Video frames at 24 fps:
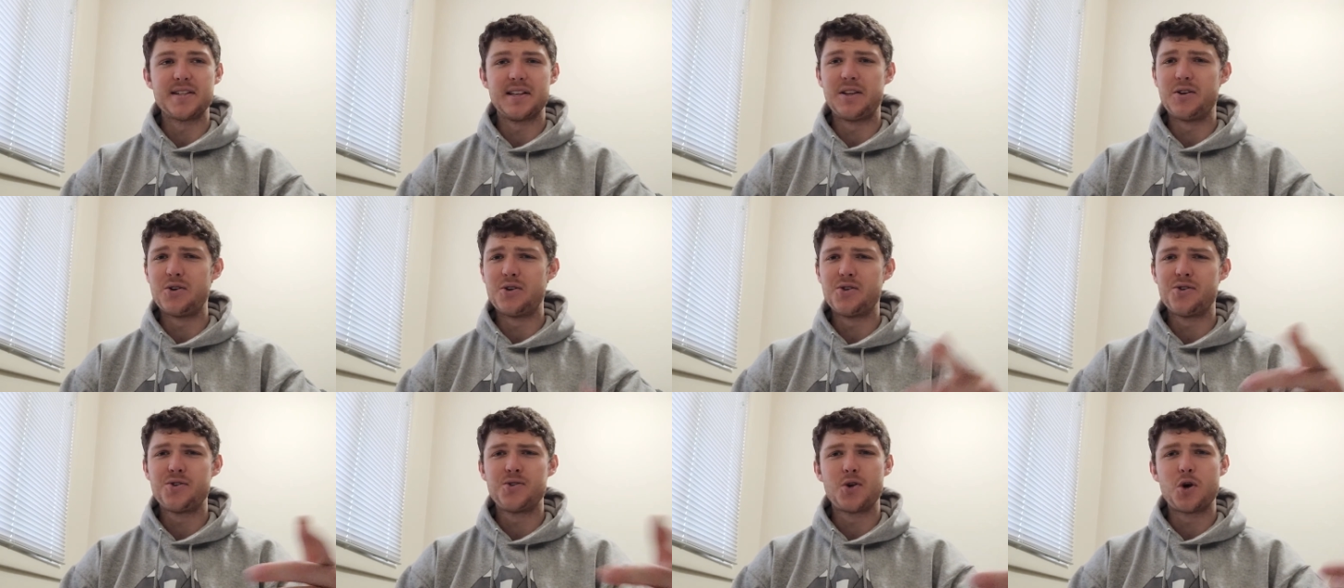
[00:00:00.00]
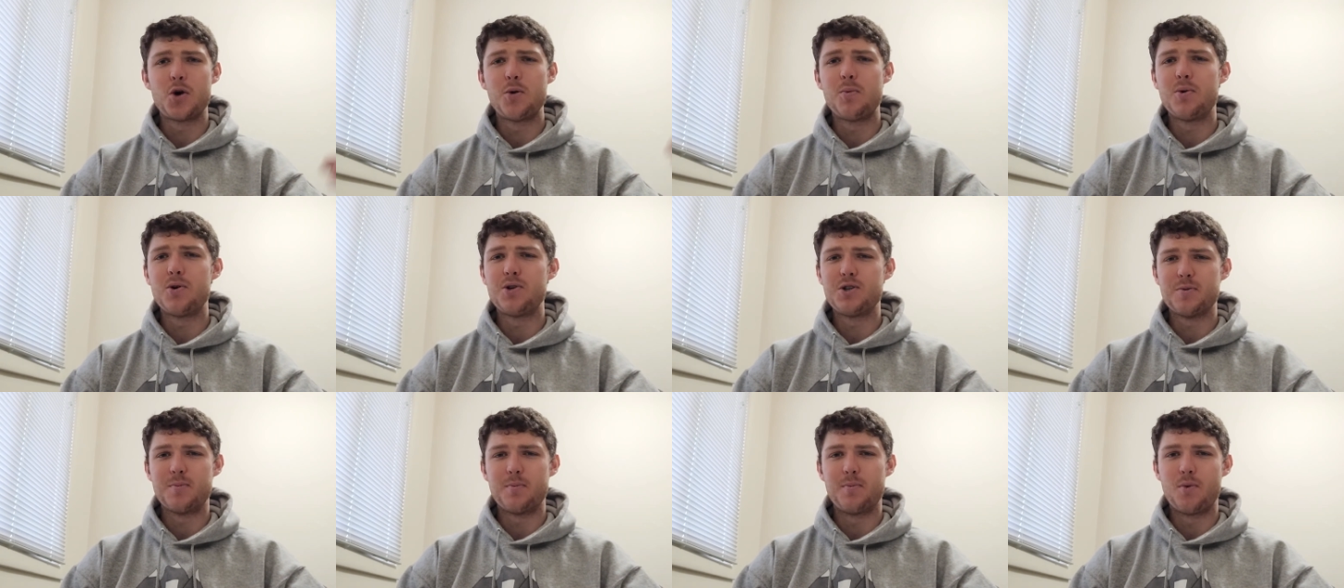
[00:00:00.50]
that there's so
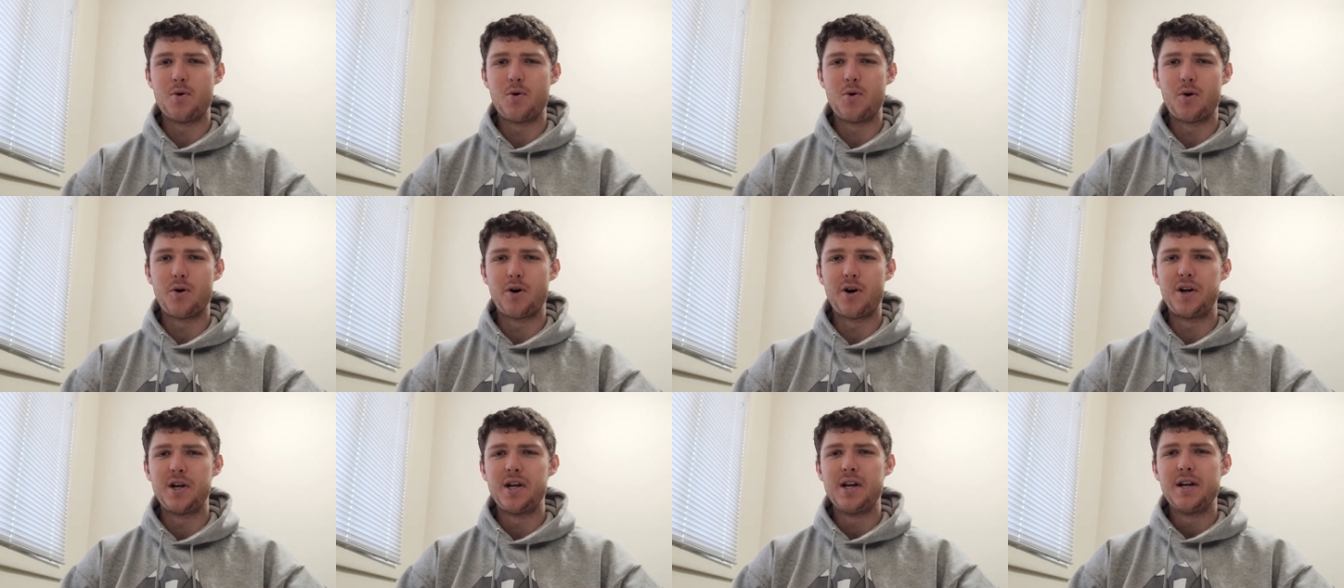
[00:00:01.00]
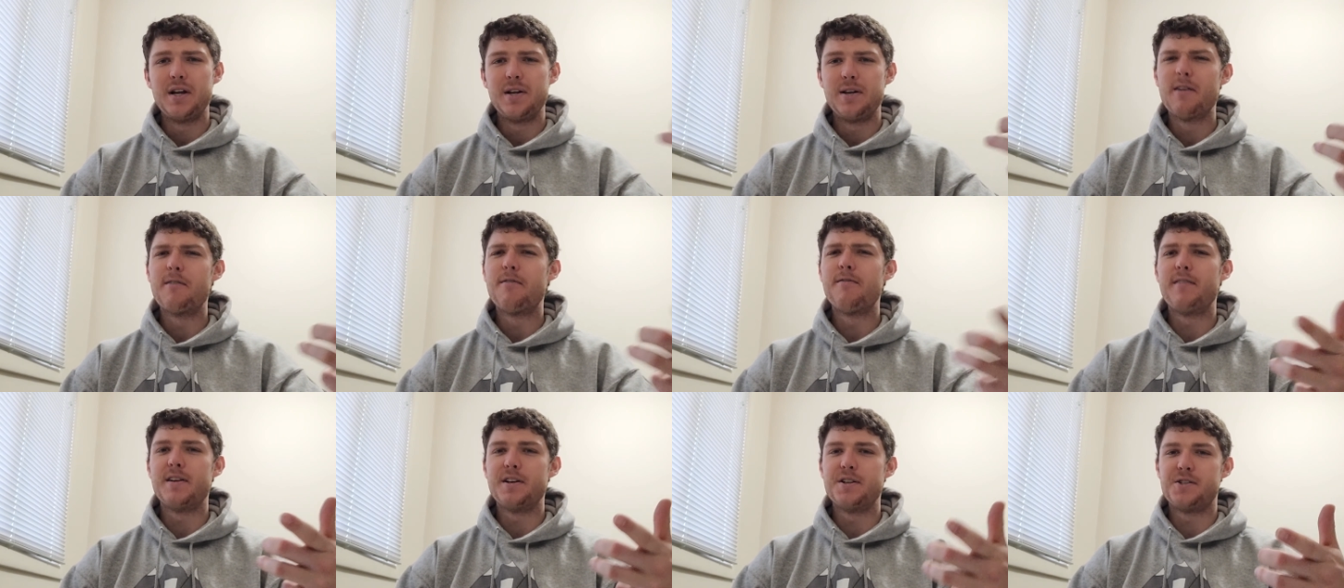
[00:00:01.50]
much more to
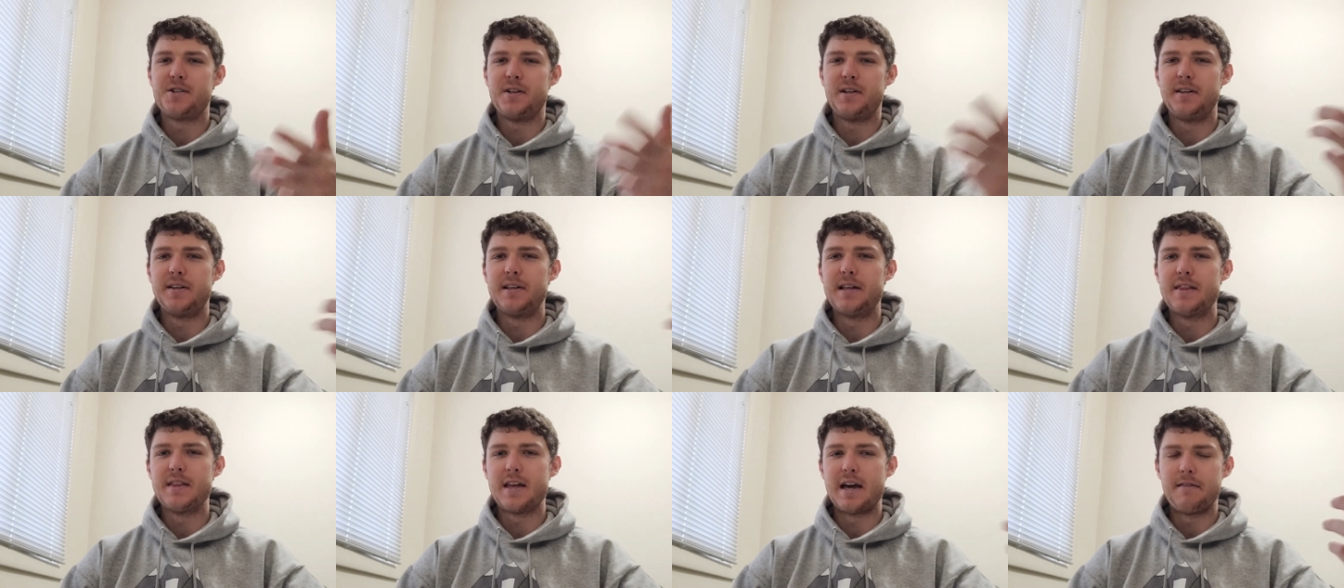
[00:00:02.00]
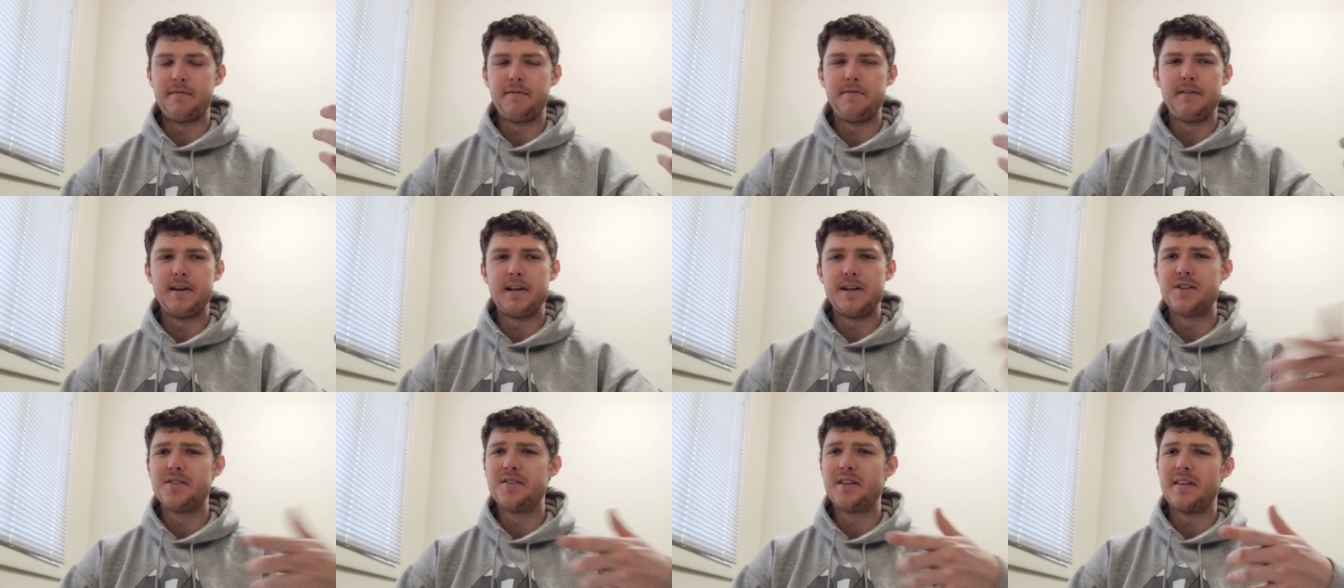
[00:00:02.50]
fishing than that
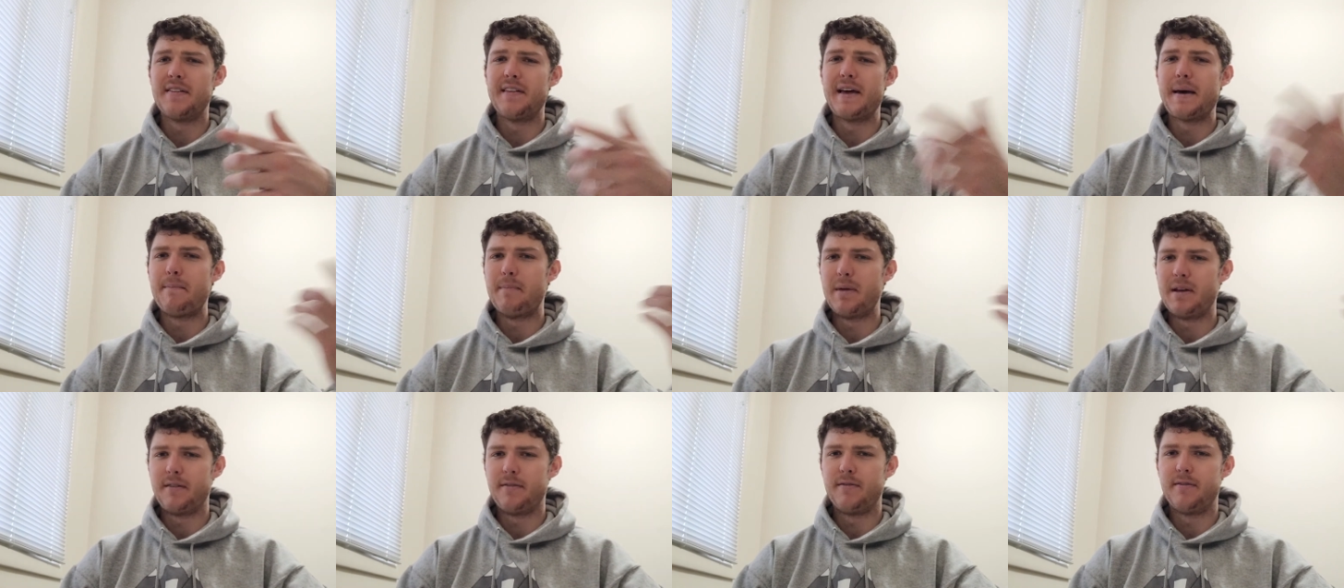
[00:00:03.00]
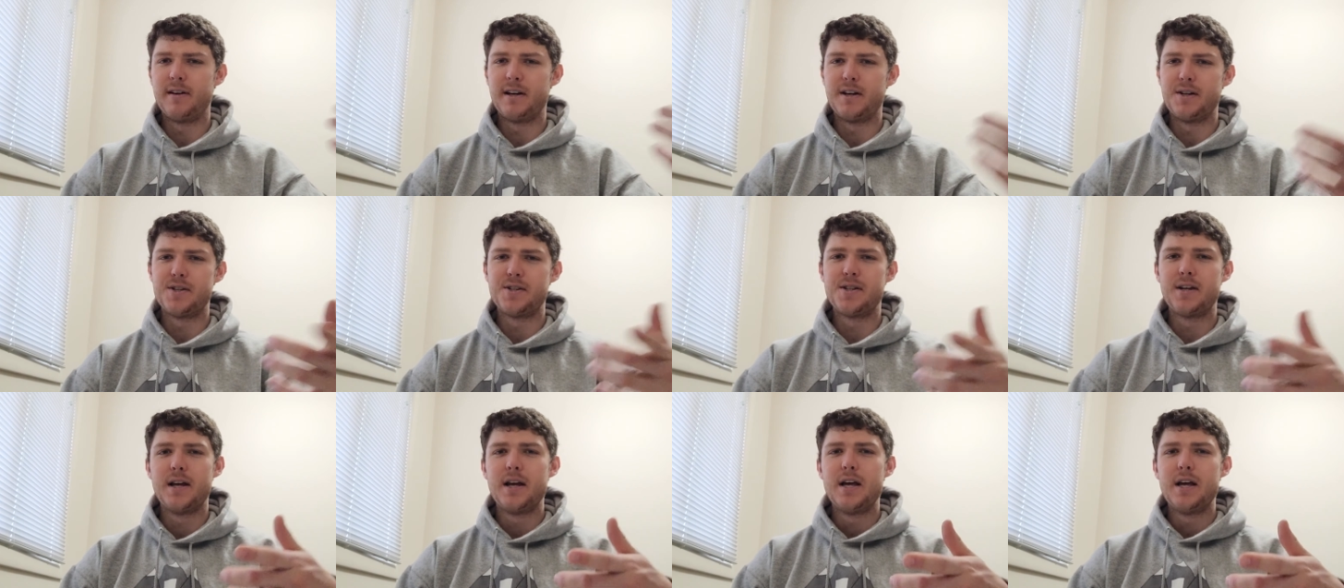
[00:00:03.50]
fish, than that big fish,